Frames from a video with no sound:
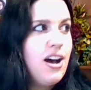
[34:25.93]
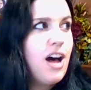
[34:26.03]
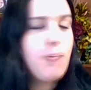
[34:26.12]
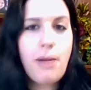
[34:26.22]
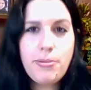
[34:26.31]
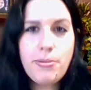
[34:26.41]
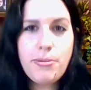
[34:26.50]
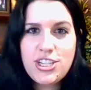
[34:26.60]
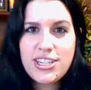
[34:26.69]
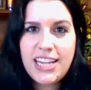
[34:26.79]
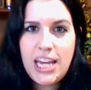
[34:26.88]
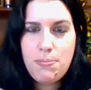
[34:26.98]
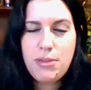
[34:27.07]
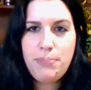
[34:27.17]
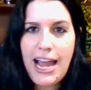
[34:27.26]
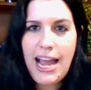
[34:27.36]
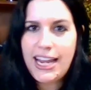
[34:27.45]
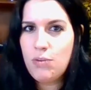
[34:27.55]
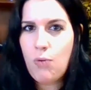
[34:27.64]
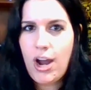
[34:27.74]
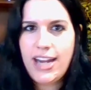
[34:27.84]
I'll probably just keep the black
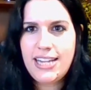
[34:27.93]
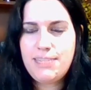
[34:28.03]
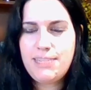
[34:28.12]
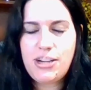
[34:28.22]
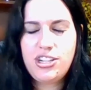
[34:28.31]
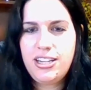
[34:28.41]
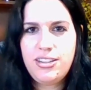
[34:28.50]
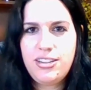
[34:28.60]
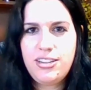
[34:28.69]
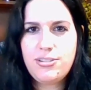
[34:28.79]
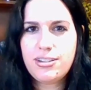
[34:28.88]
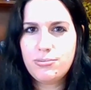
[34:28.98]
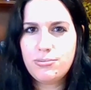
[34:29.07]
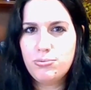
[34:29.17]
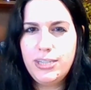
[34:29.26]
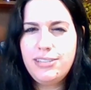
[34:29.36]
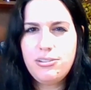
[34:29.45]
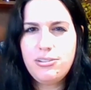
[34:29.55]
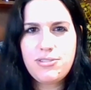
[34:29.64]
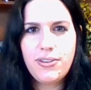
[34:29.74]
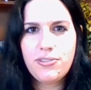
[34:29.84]
and white, especially those are really
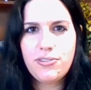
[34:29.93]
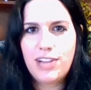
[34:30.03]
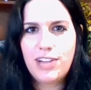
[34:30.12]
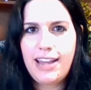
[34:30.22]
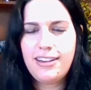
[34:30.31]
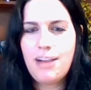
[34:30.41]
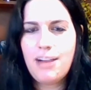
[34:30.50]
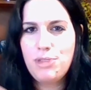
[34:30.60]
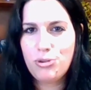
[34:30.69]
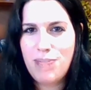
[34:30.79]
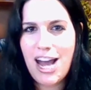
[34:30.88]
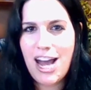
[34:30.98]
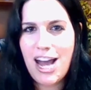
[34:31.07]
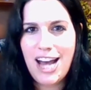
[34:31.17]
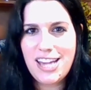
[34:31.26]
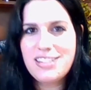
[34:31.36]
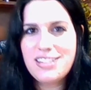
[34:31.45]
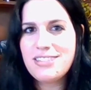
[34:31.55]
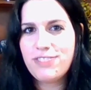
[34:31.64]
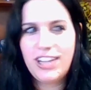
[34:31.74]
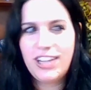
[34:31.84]
useful for like amigurumi eyes
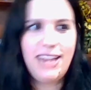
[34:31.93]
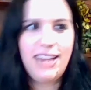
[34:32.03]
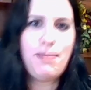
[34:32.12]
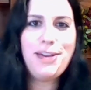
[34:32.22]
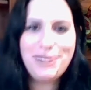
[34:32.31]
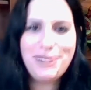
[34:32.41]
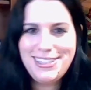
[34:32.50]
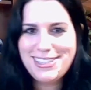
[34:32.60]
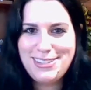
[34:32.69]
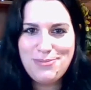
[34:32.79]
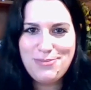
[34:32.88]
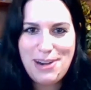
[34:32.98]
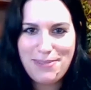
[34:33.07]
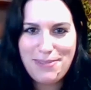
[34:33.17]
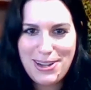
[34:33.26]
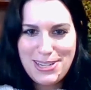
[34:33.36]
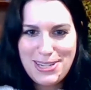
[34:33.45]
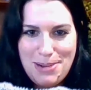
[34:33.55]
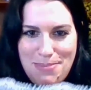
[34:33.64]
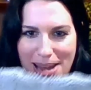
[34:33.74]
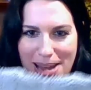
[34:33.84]
for like penguins and whatever else I
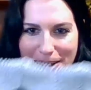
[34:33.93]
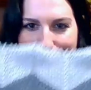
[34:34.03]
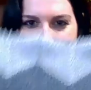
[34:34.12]
want to make.